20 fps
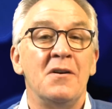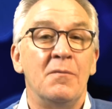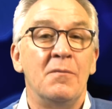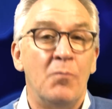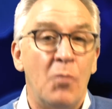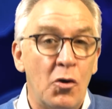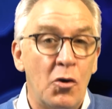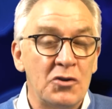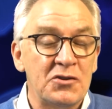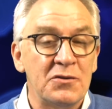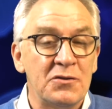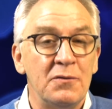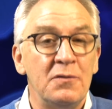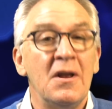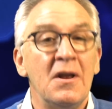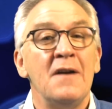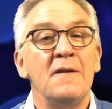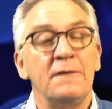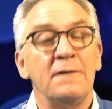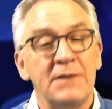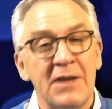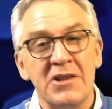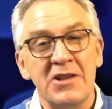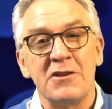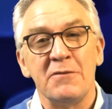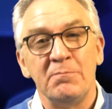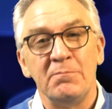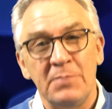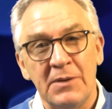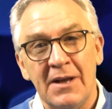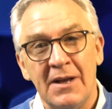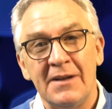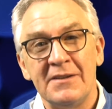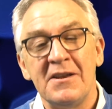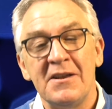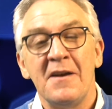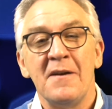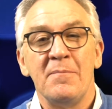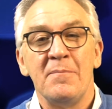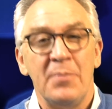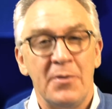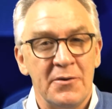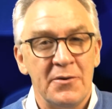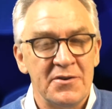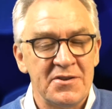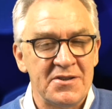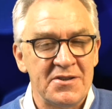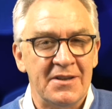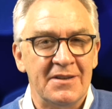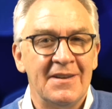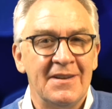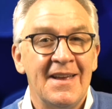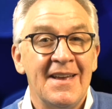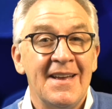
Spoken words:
mortal, flesh and blood person.